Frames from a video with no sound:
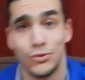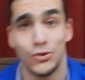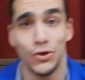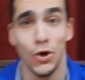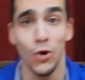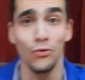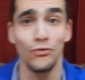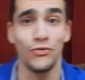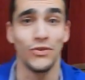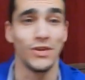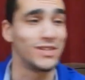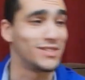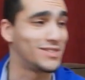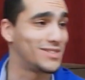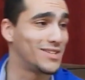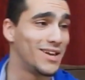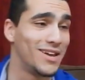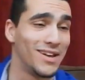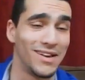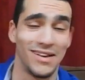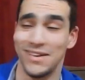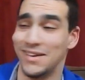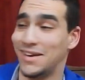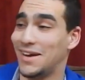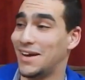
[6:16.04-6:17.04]
Trophies?
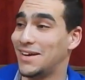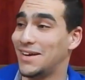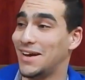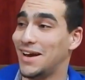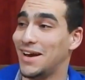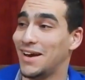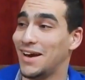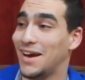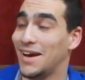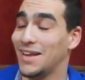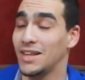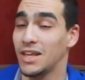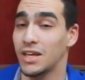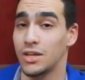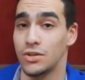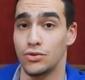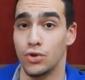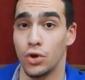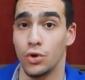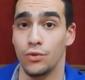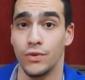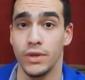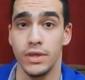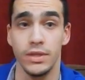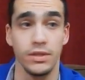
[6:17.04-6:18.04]
I like
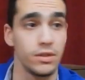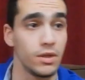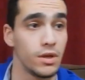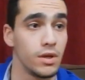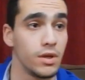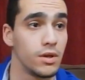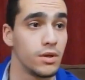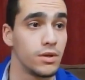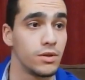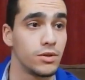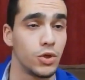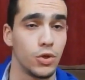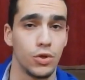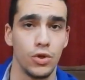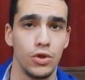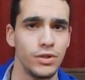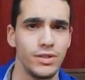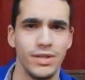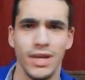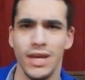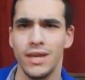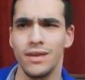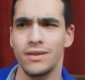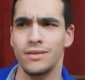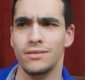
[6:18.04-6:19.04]
trophies. So you're
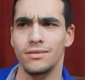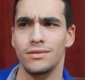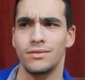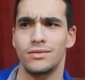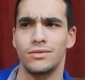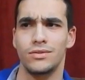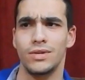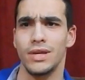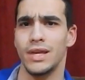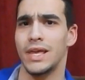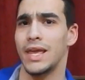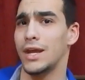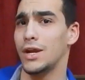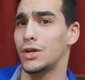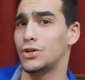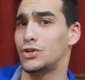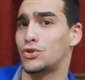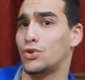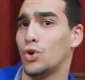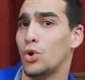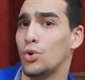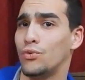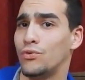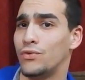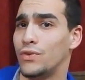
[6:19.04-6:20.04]
saying to get a
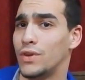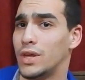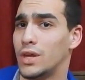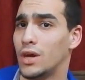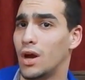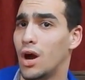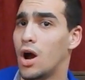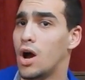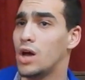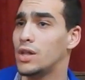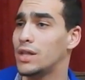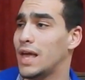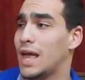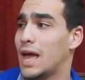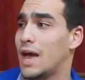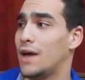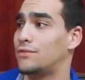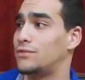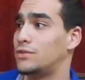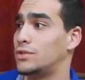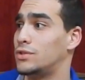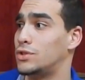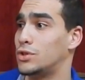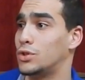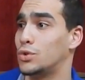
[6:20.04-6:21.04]
trophy, all I
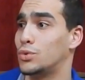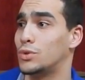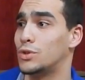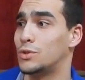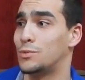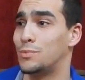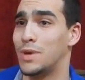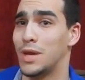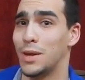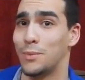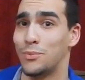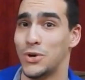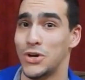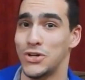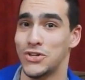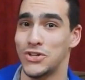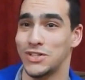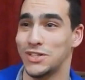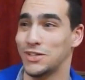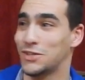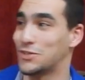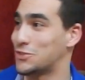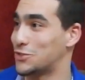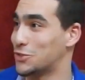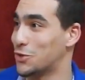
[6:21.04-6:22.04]
have to do is be a precious
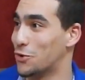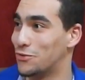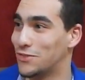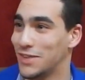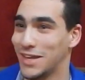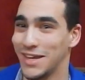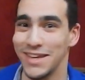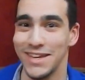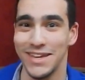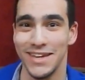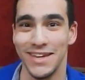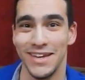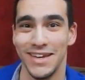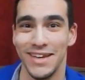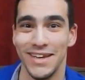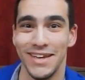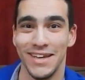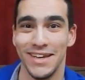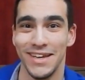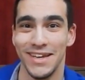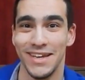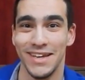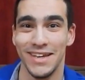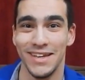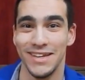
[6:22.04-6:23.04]
little snowflake?
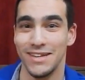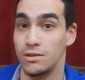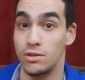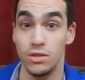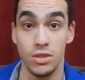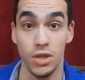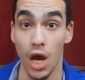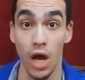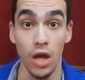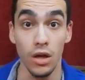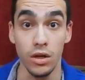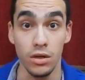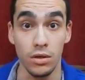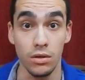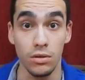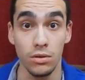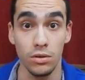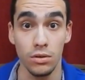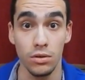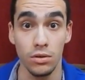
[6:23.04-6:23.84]
Done.